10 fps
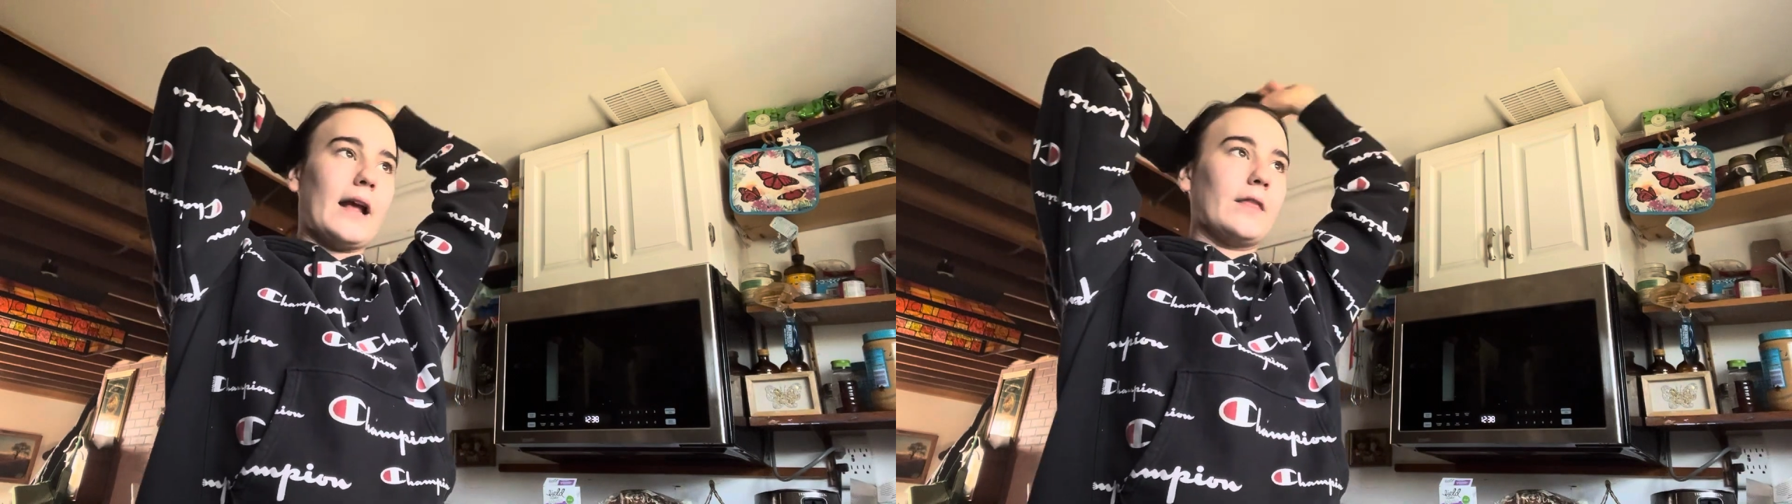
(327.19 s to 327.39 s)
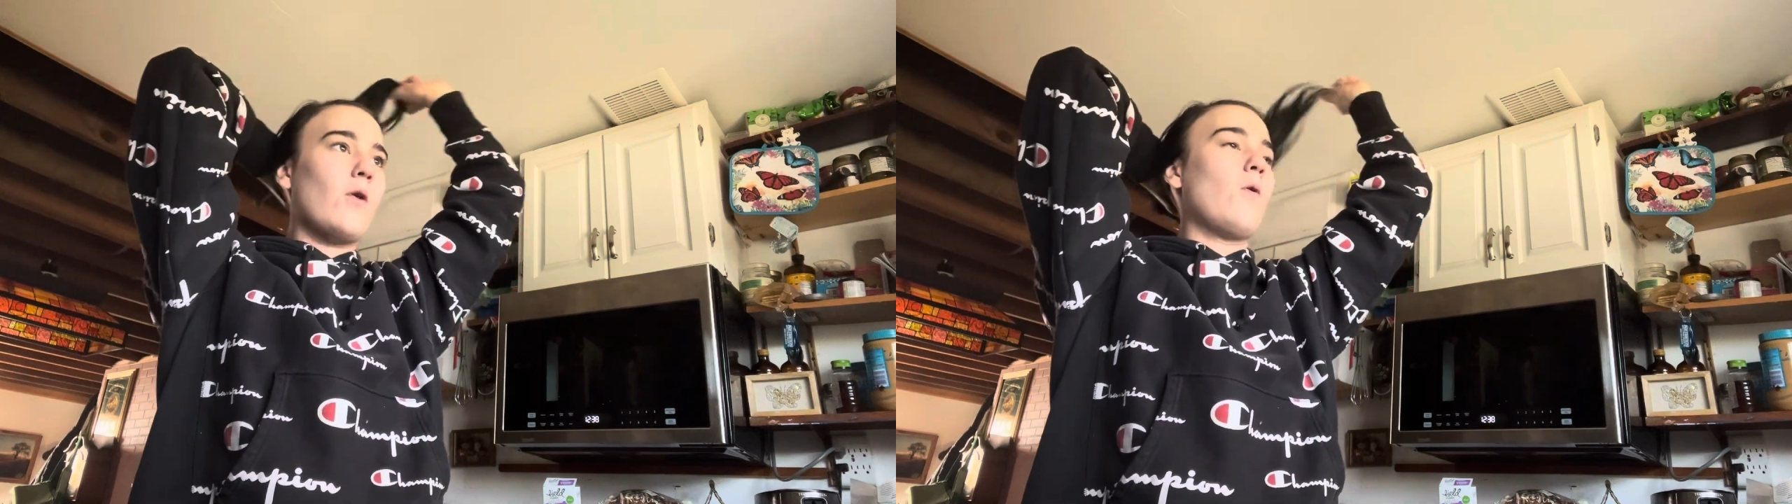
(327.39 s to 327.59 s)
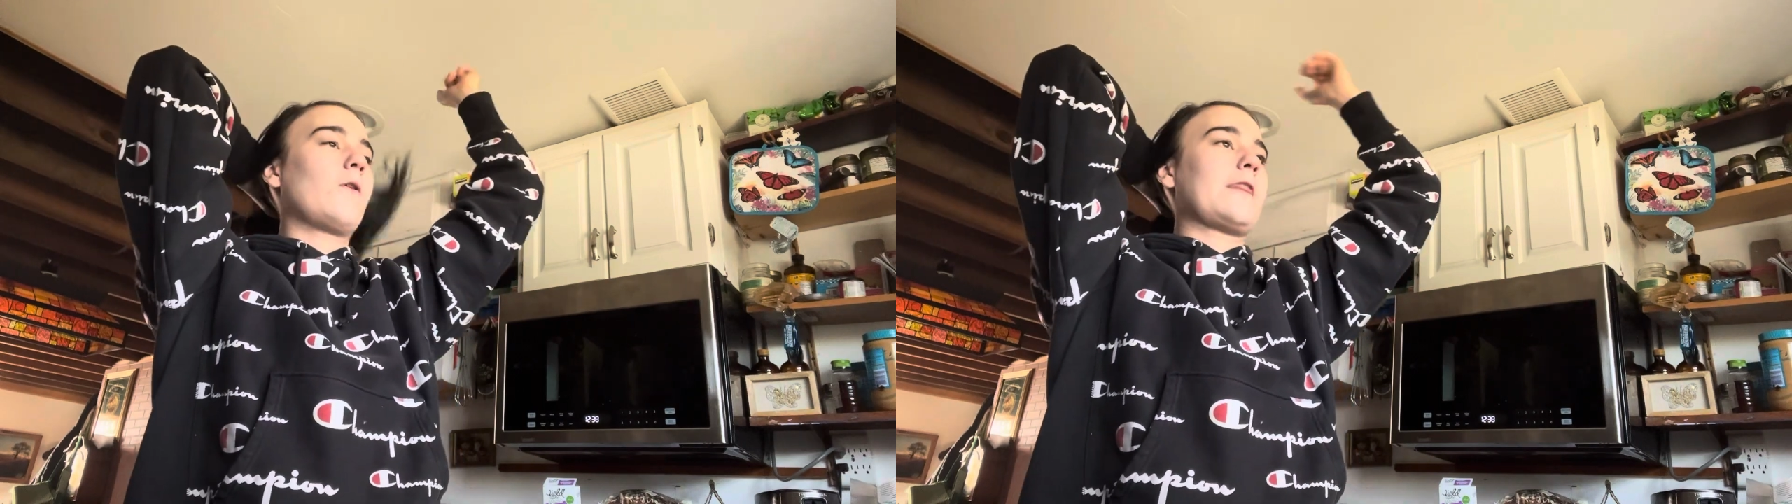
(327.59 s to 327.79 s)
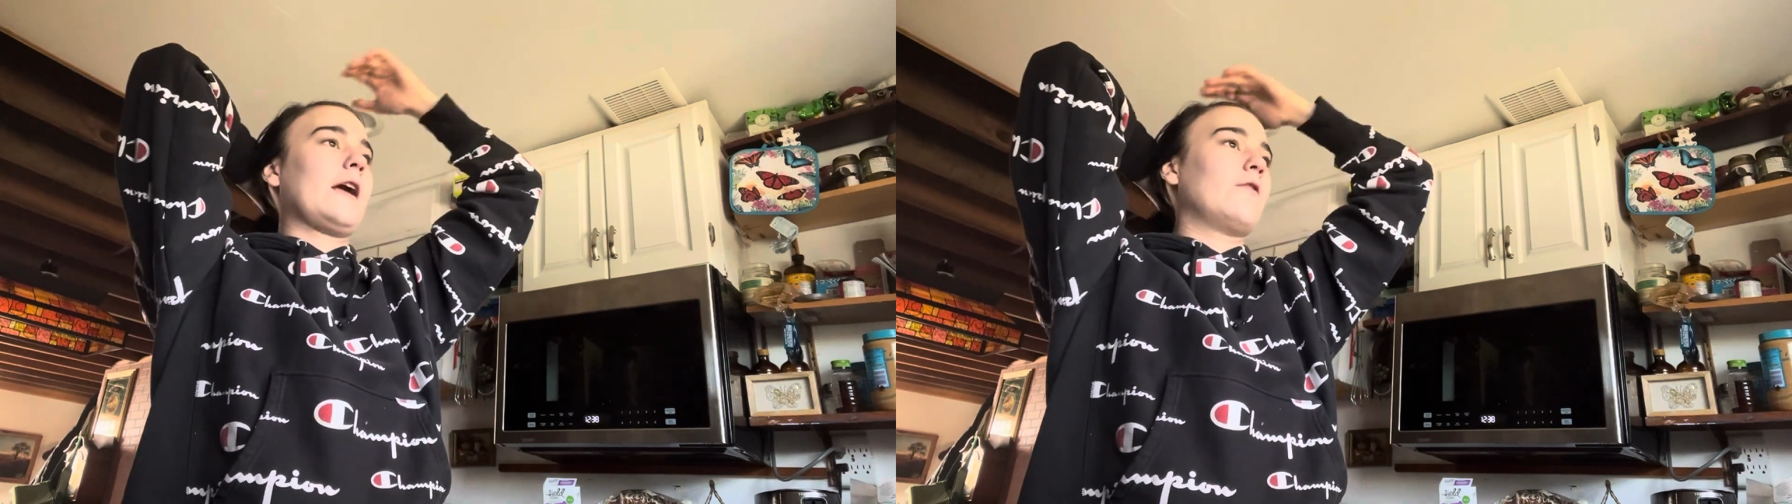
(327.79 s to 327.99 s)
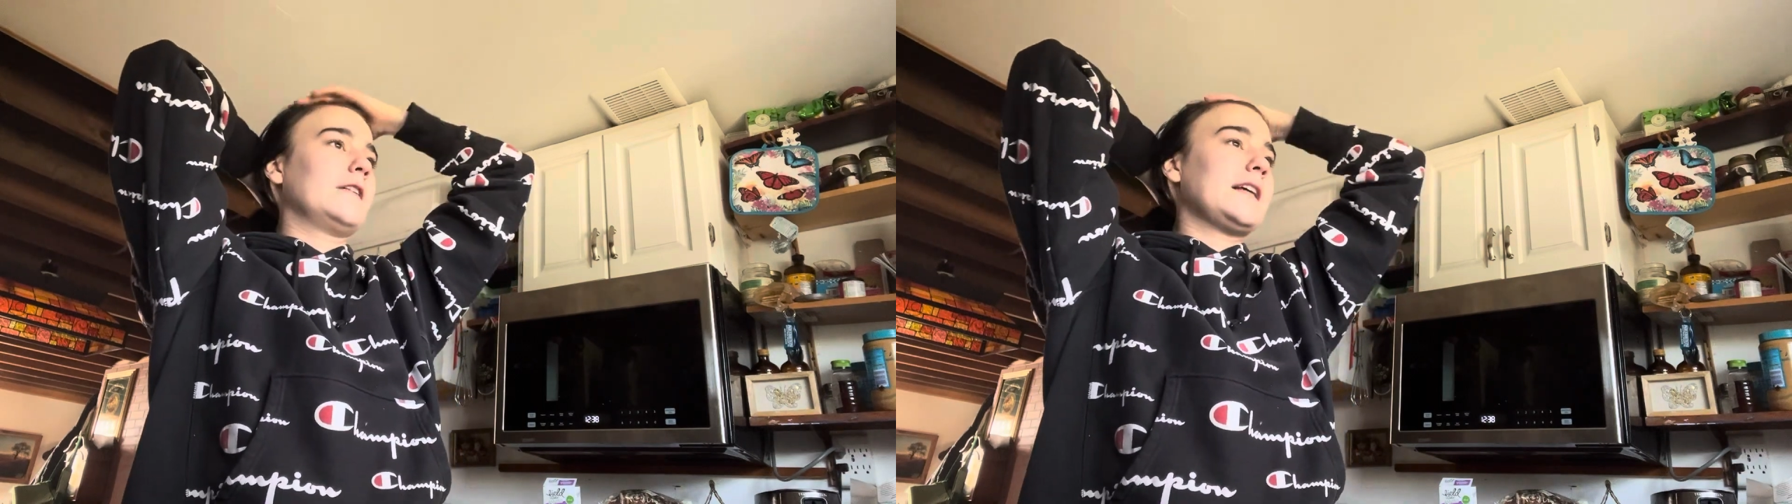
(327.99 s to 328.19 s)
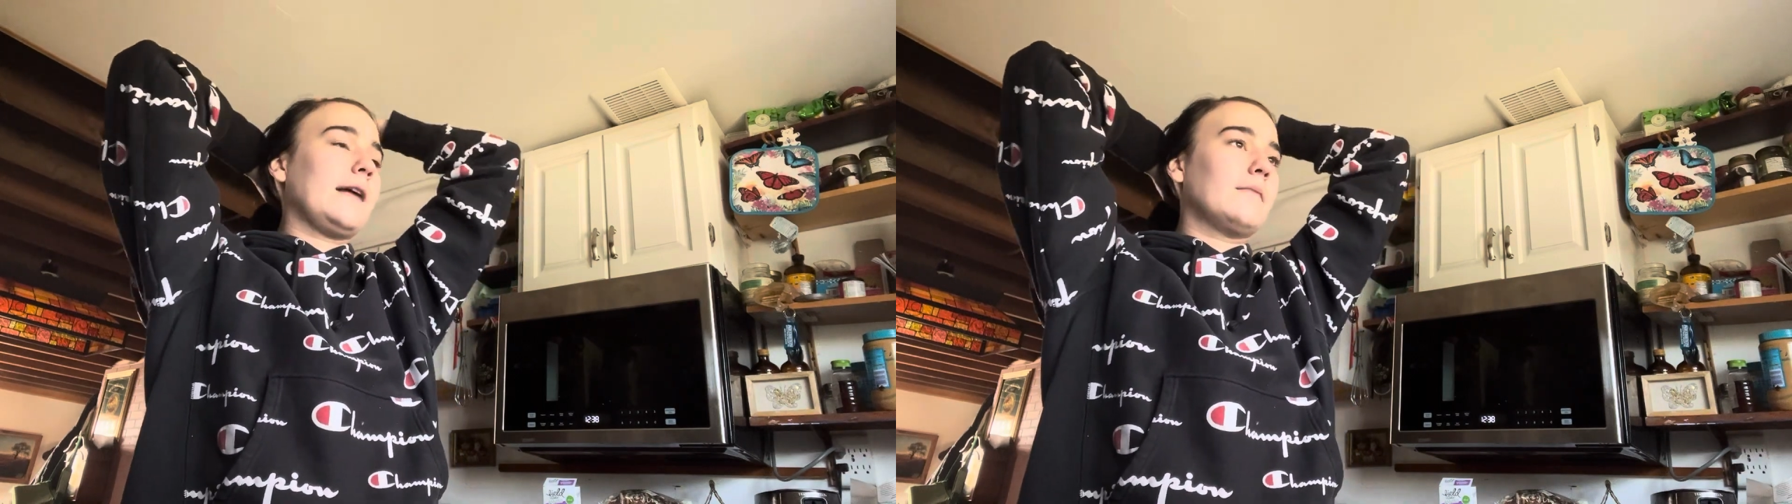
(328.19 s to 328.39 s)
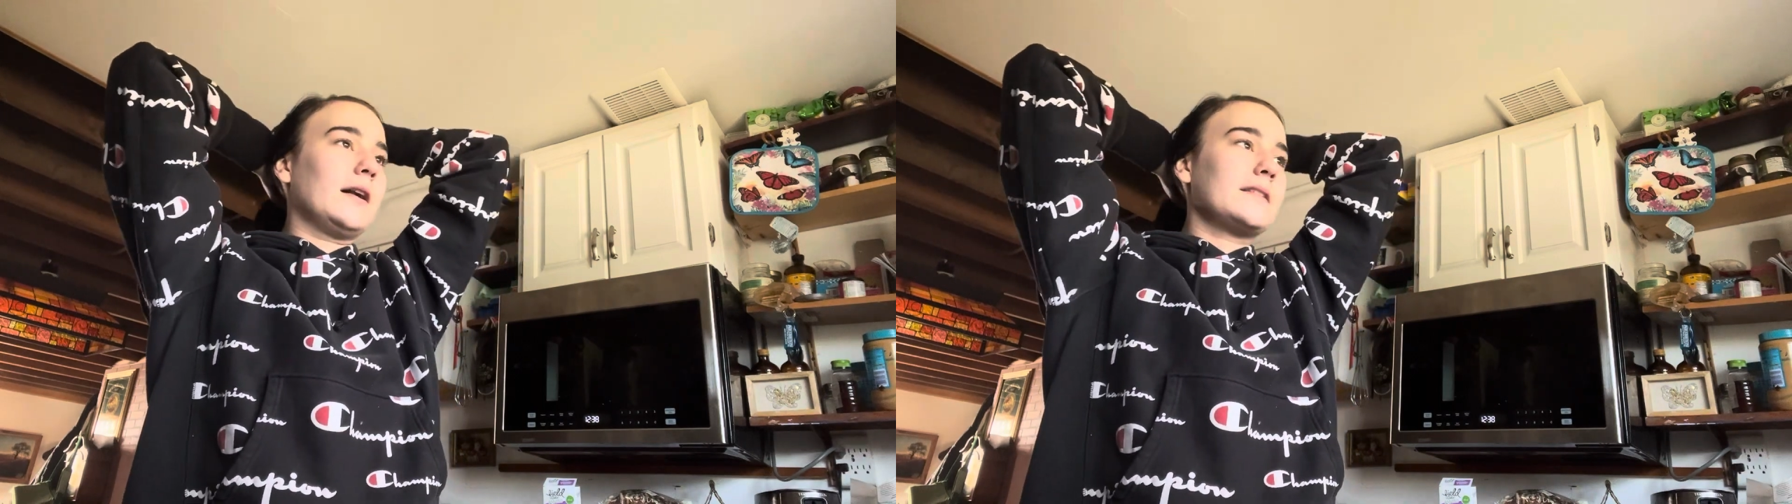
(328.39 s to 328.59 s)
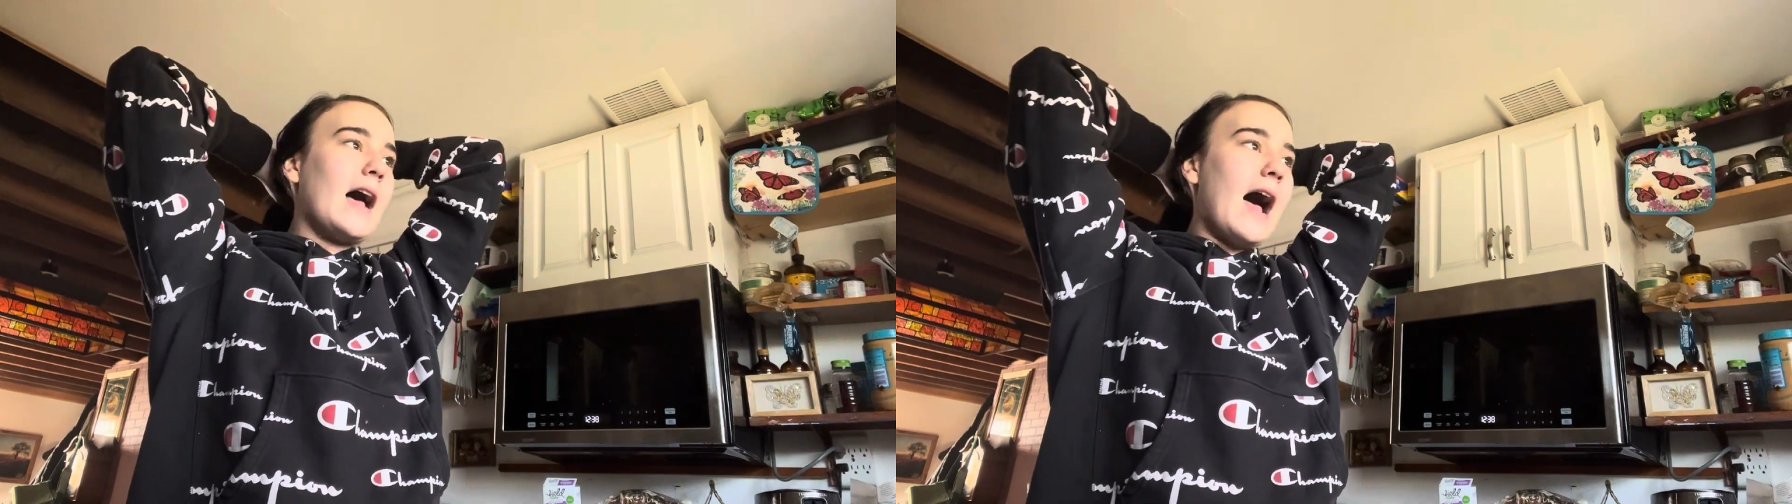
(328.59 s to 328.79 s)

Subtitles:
and the whole thing over 10 months,